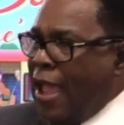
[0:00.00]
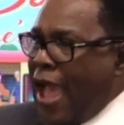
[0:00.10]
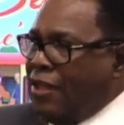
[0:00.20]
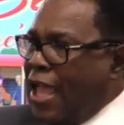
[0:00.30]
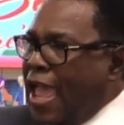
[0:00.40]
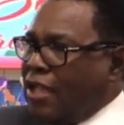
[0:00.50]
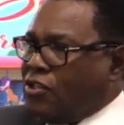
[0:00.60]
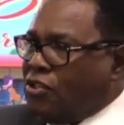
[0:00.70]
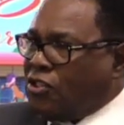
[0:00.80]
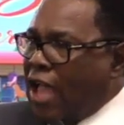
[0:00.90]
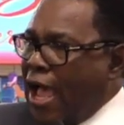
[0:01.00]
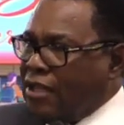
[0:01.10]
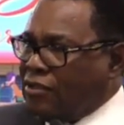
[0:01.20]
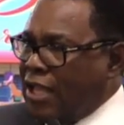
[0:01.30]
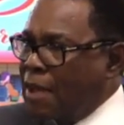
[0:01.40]
and they
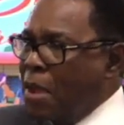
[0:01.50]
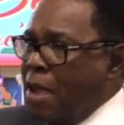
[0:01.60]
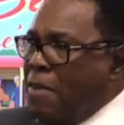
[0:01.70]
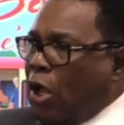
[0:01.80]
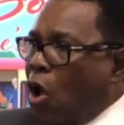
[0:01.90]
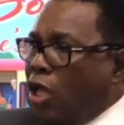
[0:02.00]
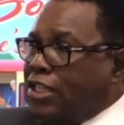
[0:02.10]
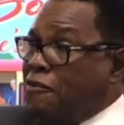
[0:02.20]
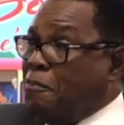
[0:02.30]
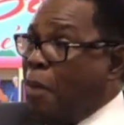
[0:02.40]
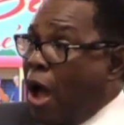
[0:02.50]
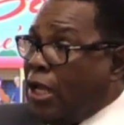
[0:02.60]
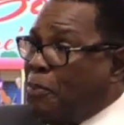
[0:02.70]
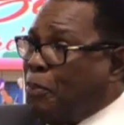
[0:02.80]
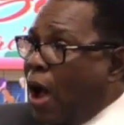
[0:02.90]
exercise them because if
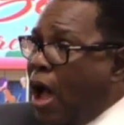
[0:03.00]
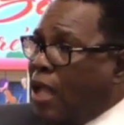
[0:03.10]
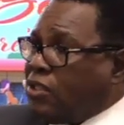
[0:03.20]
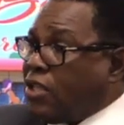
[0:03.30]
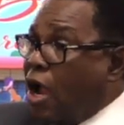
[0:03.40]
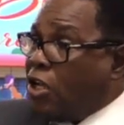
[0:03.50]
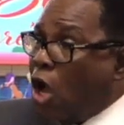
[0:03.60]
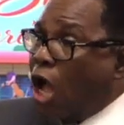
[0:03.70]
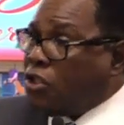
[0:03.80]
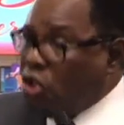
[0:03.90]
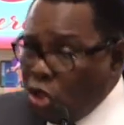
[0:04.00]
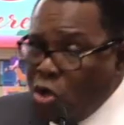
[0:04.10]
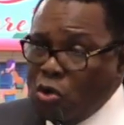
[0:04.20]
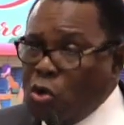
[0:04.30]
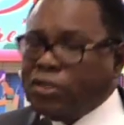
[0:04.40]
body parts are not
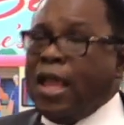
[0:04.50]
used,